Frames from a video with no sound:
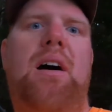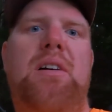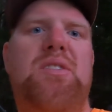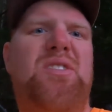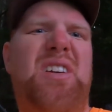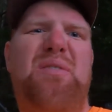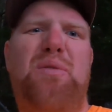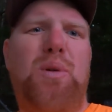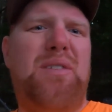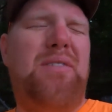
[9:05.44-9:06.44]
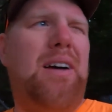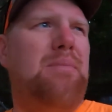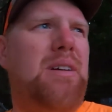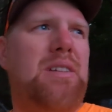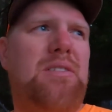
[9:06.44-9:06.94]
It's like 45
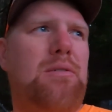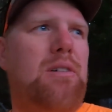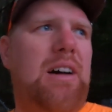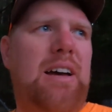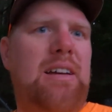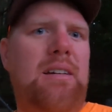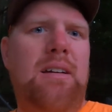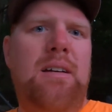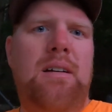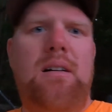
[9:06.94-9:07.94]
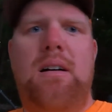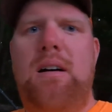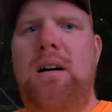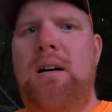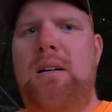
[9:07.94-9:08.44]
minutes away.
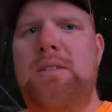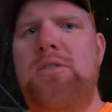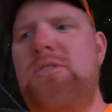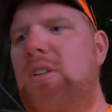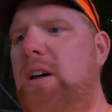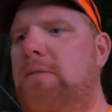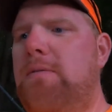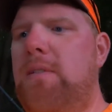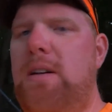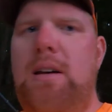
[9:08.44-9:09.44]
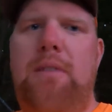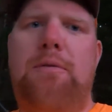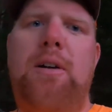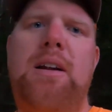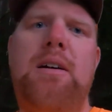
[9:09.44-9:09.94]
You saw,
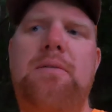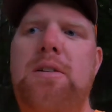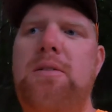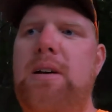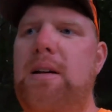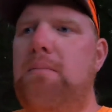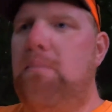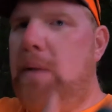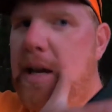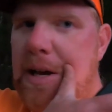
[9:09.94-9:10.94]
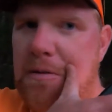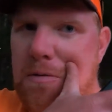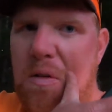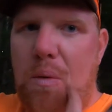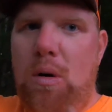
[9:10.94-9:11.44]
for any of you that may
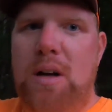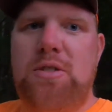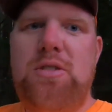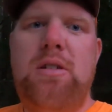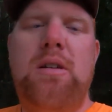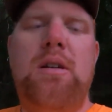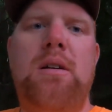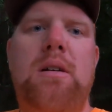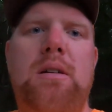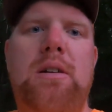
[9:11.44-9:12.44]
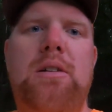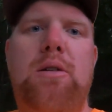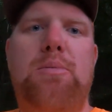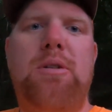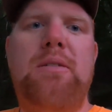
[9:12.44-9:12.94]
have watched, you
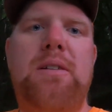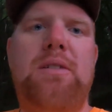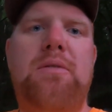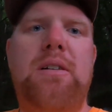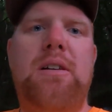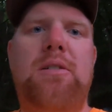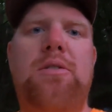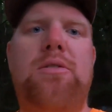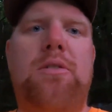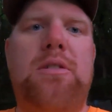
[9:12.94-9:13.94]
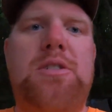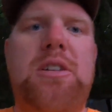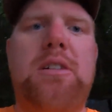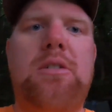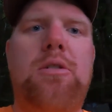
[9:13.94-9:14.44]
know, previous videos on the
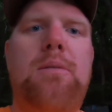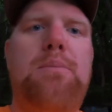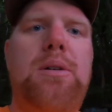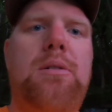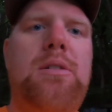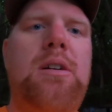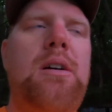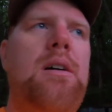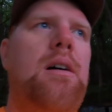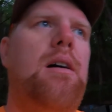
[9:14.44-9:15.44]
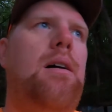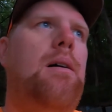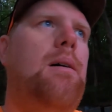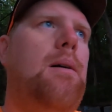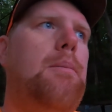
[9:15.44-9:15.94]
chicken coop build,
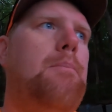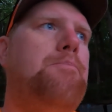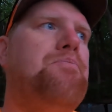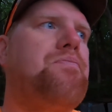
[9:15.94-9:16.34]
know